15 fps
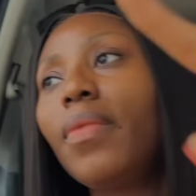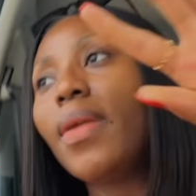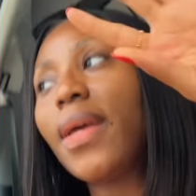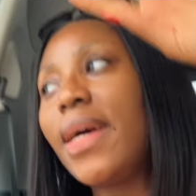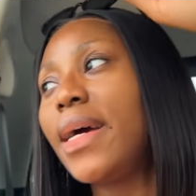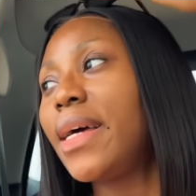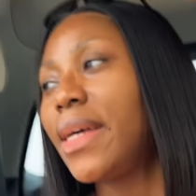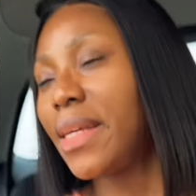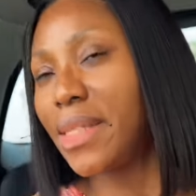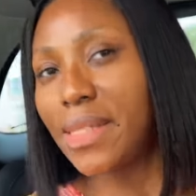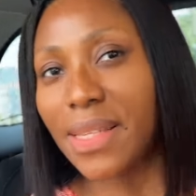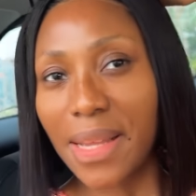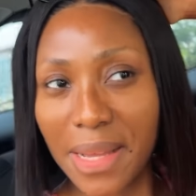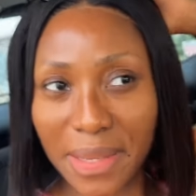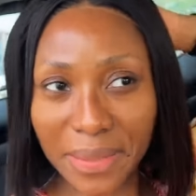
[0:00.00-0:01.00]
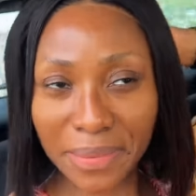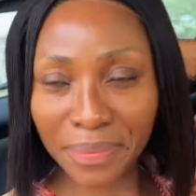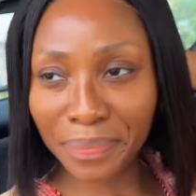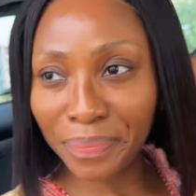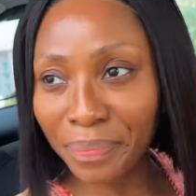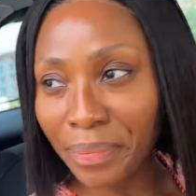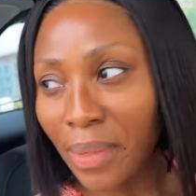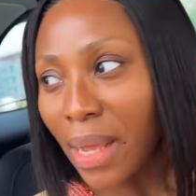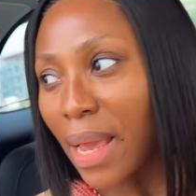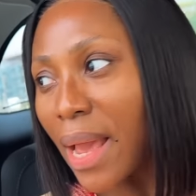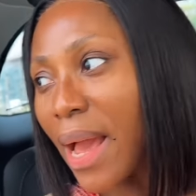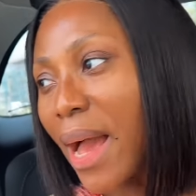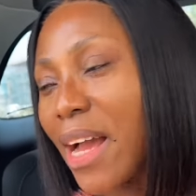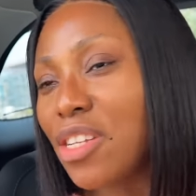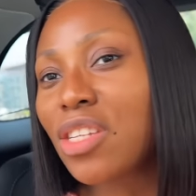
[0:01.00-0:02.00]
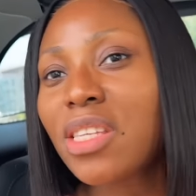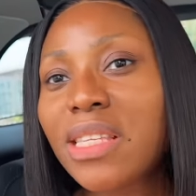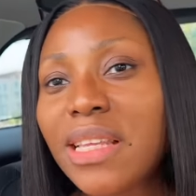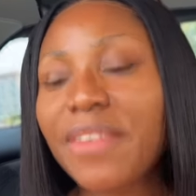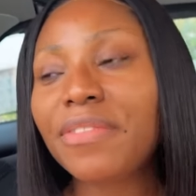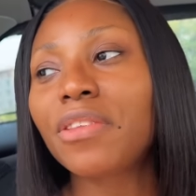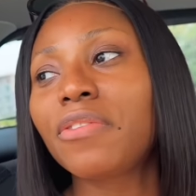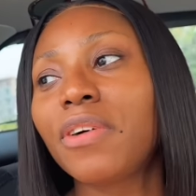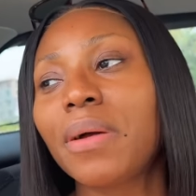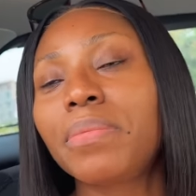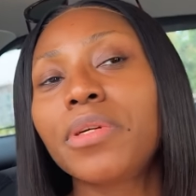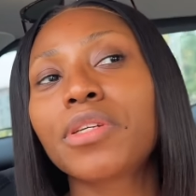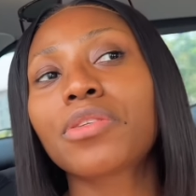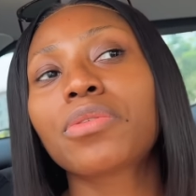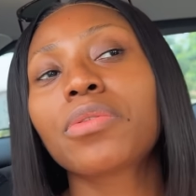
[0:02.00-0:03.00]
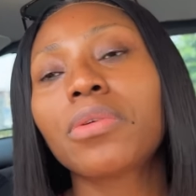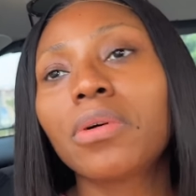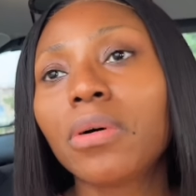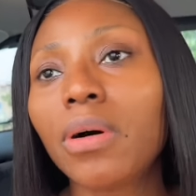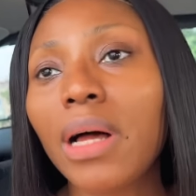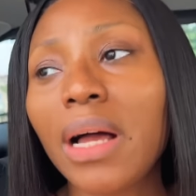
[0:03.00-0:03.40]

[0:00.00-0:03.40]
Guys, I just left the fabric store.